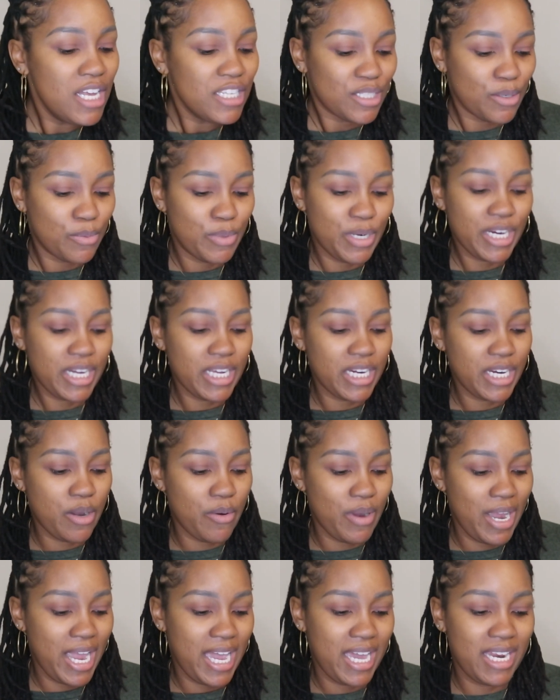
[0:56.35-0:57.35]
So we're going to
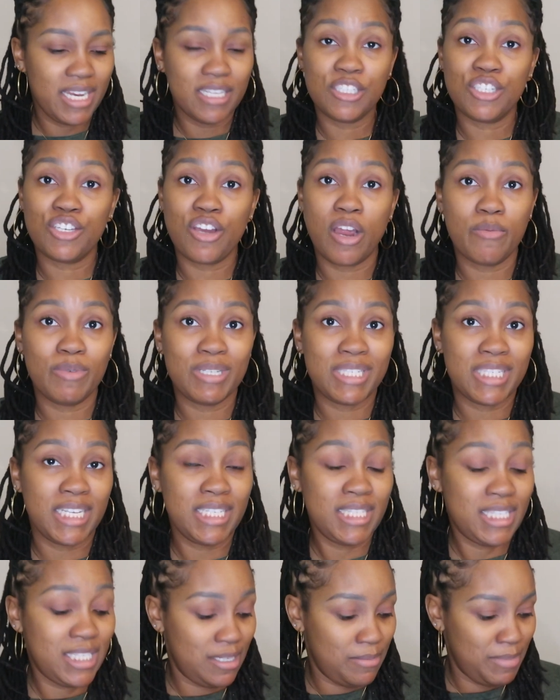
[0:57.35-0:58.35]
go ahead and start with
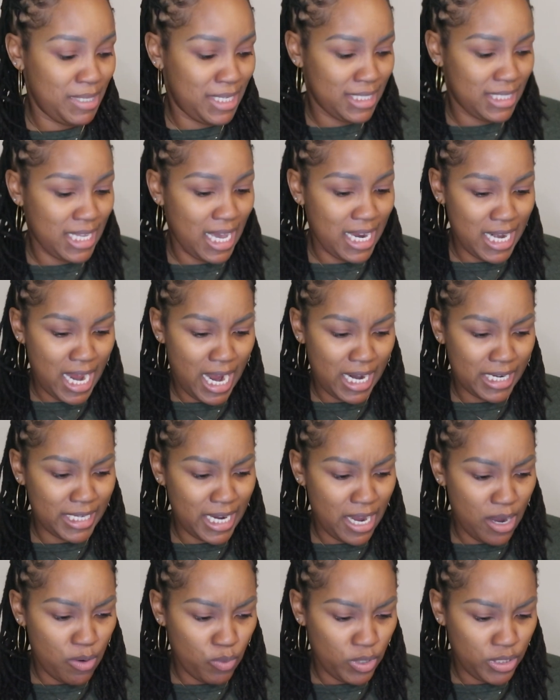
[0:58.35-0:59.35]
Scentsy because I knocked
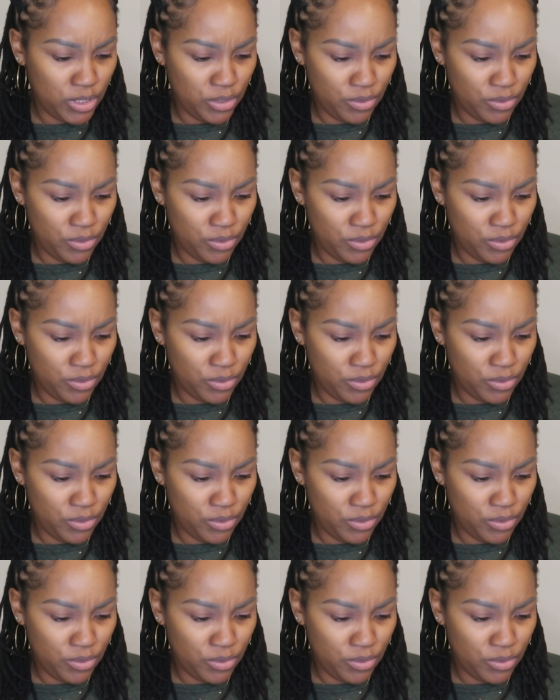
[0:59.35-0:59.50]
out